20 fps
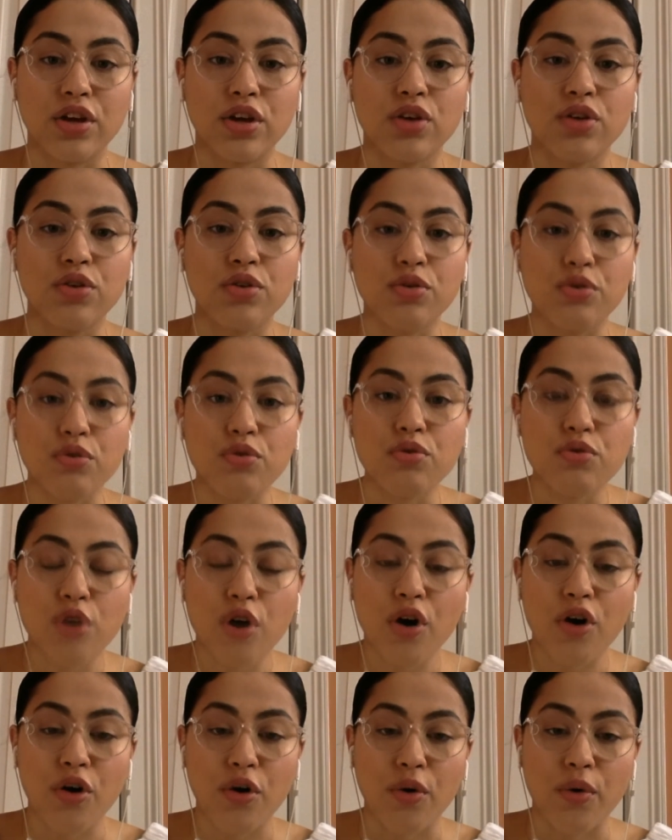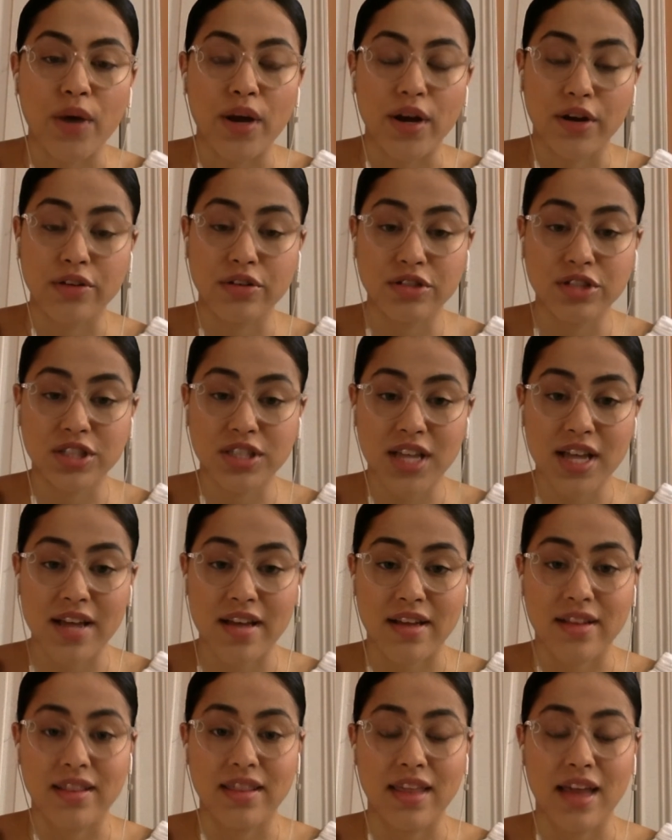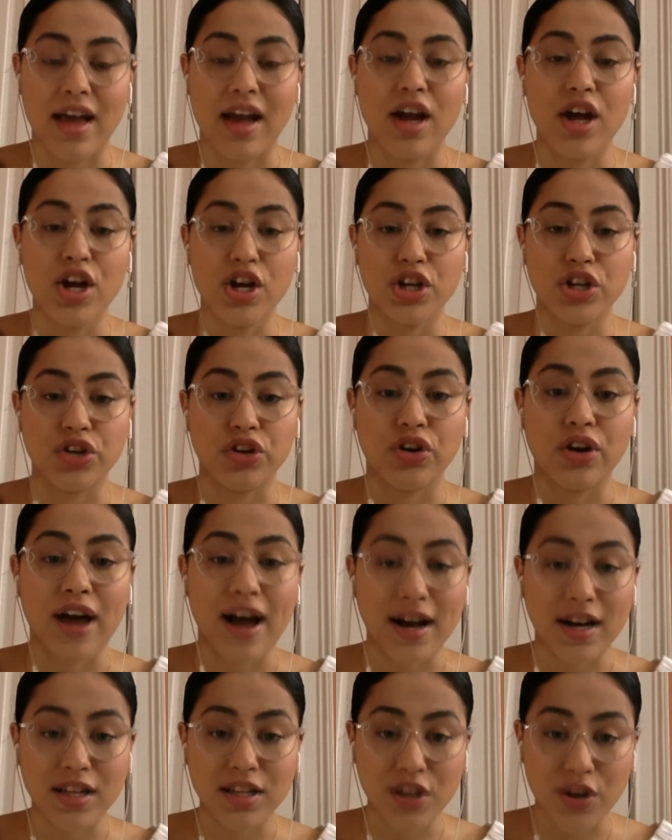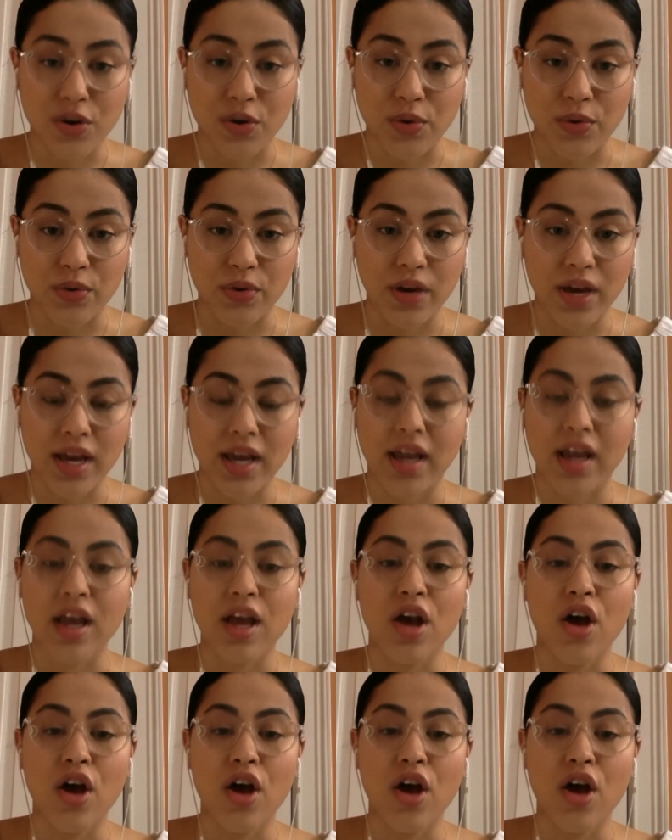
you know and understand that you're not alone, okay?